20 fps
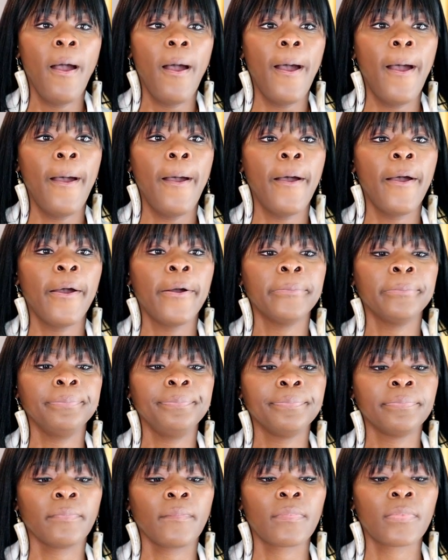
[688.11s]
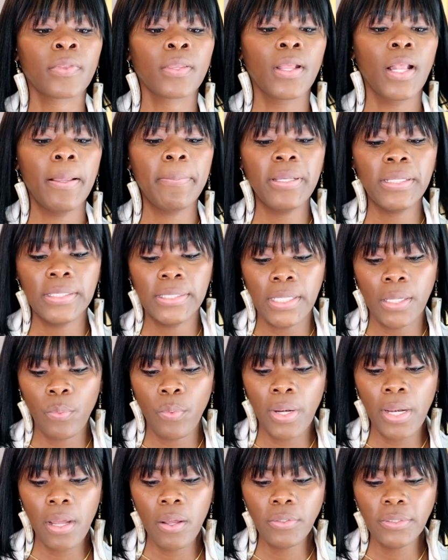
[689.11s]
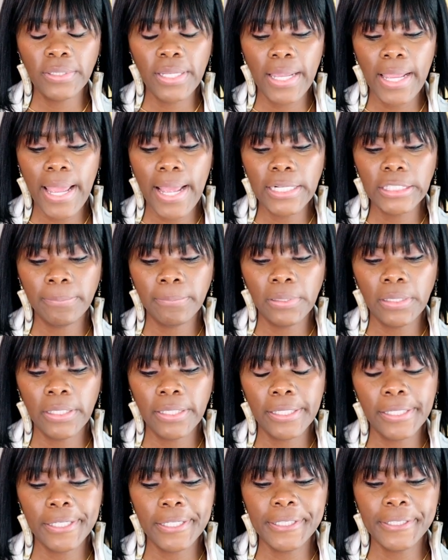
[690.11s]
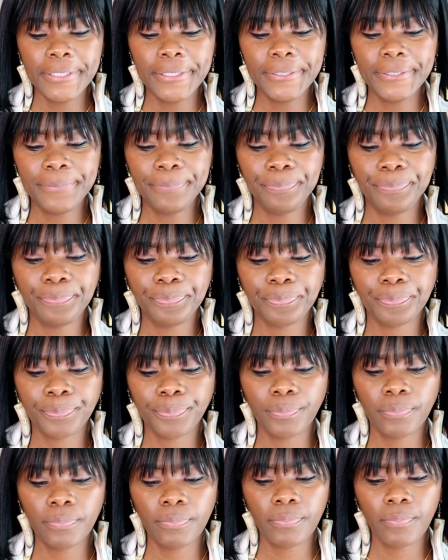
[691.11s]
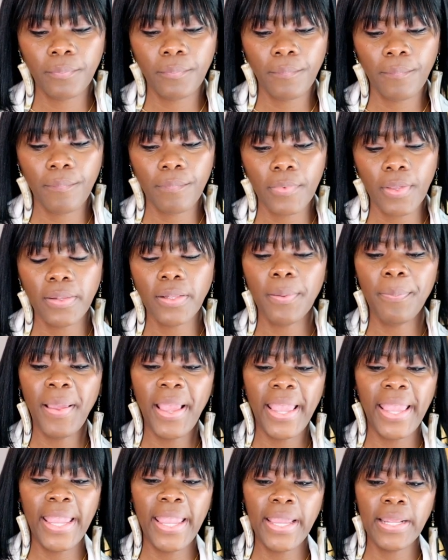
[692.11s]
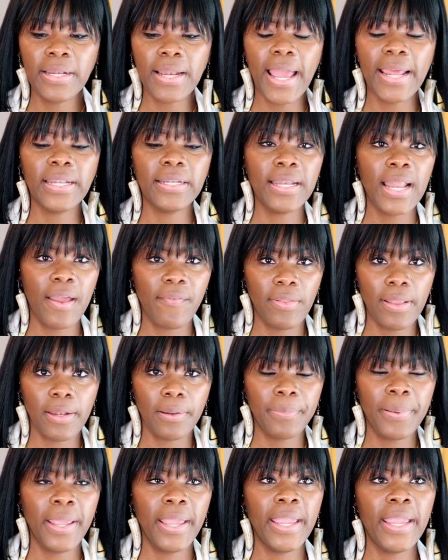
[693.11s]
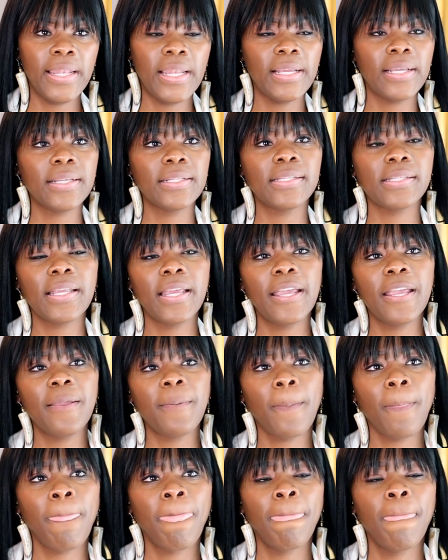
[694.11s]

Um, let me see. What else they asked me is the pain. I didn't have a lot of pain, like I said.